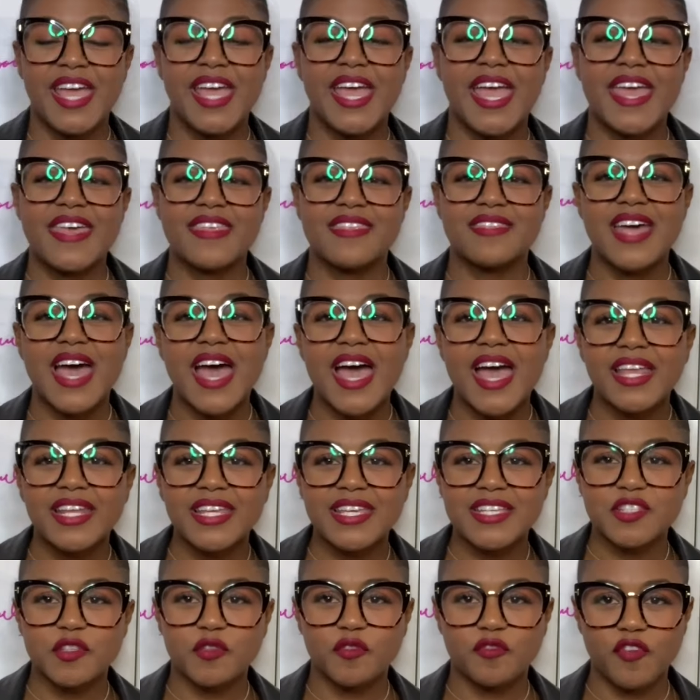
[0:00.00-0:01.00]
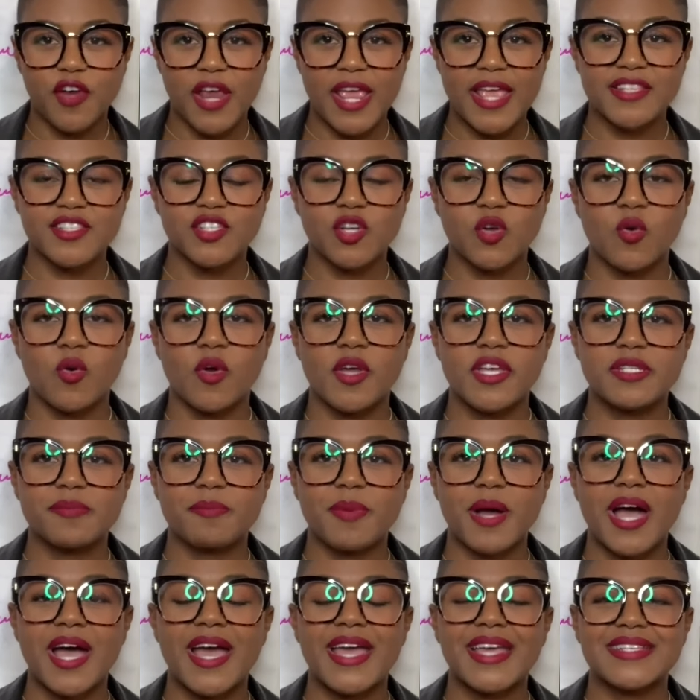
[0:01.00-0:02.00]
And that is a phrase coined
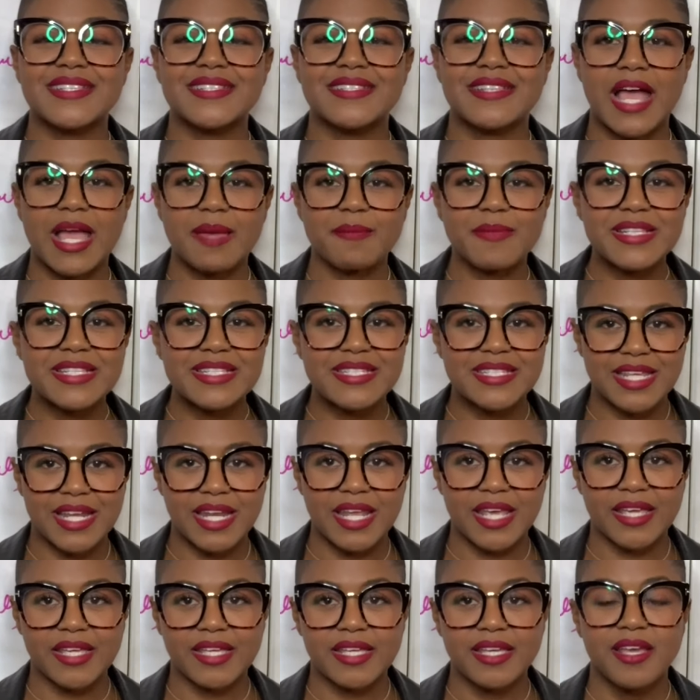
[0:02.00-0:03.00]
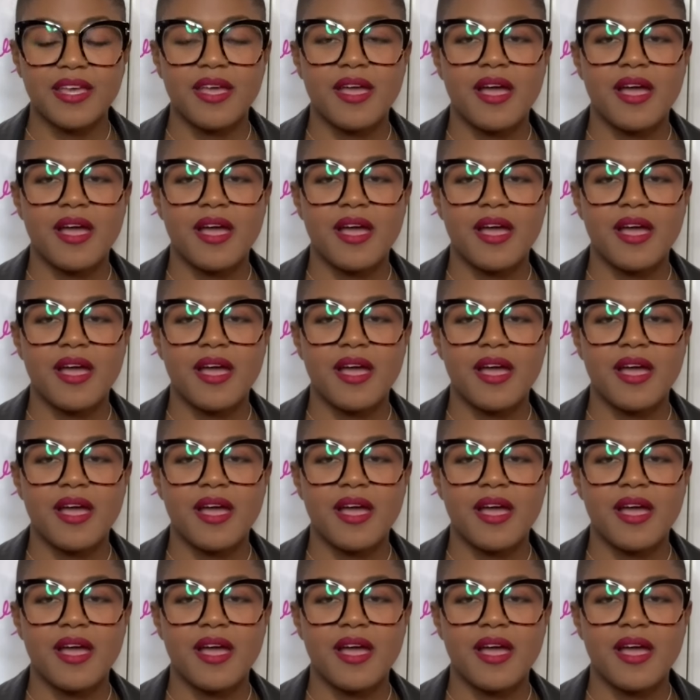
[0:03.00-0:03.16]
by Simon Sinek.